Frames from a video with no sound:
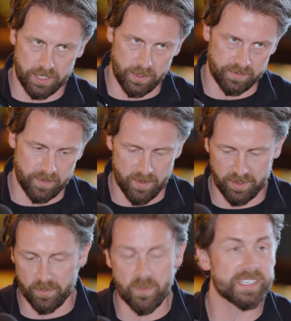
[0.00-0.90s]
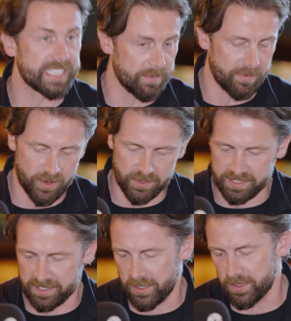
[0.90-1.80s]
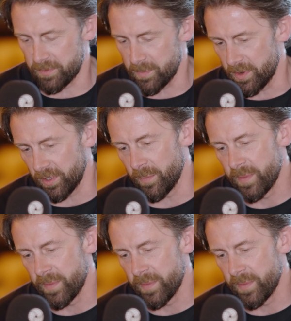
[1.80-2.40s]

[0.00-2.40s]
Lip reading: a huge football club. West Ham, of course, is a huge football club.